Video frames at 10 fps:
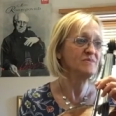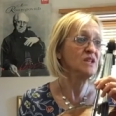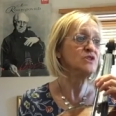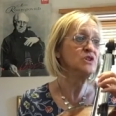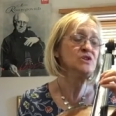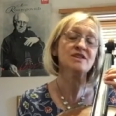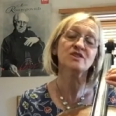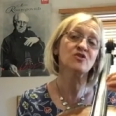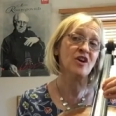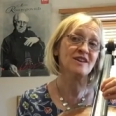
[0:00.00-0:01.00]
So you need to
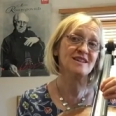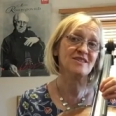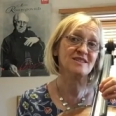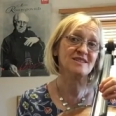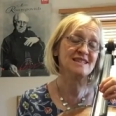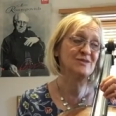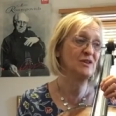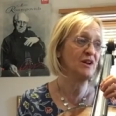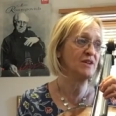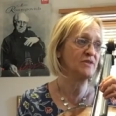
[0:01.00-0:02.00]
try it out and see if you
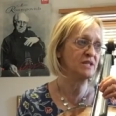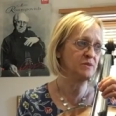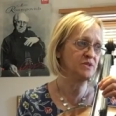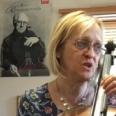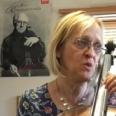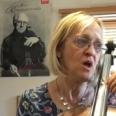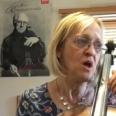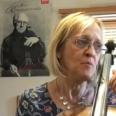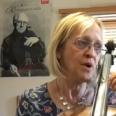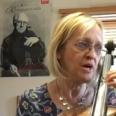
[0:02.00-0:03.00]
like that. And so
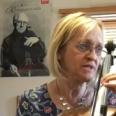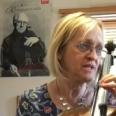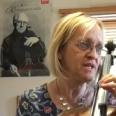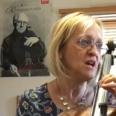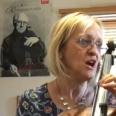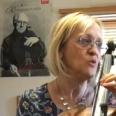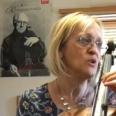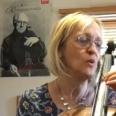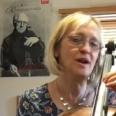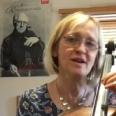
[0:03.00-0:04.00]
personally I would
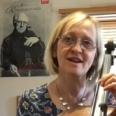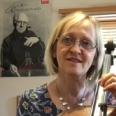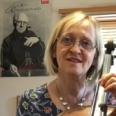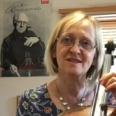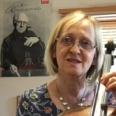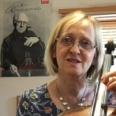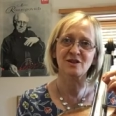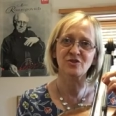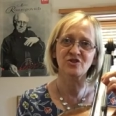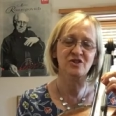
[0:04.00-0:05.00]
quite like that as a
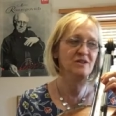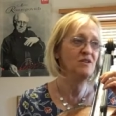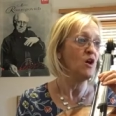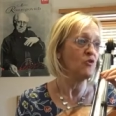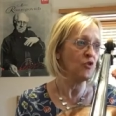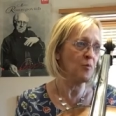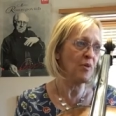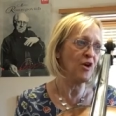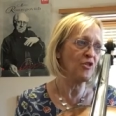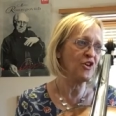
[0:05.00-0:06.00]
solution from
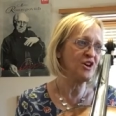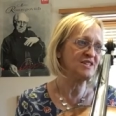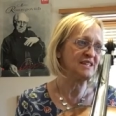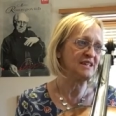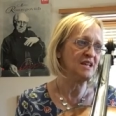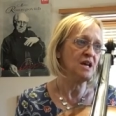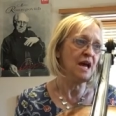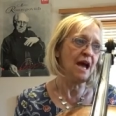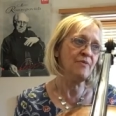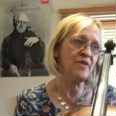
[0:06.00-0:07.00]
bar 30,
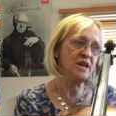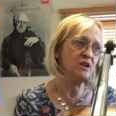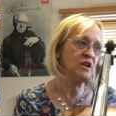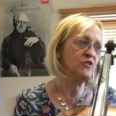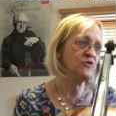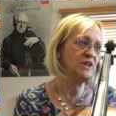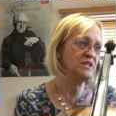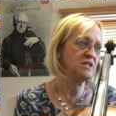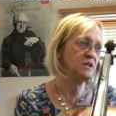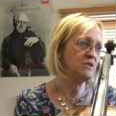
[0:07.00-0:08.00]
and then it
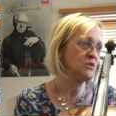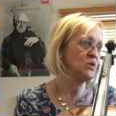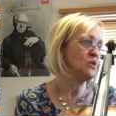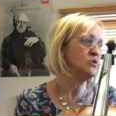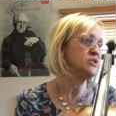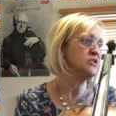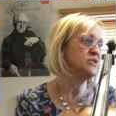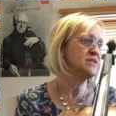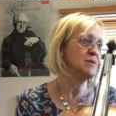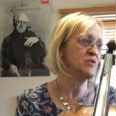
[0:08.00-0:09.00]
fits. You'll also do the same at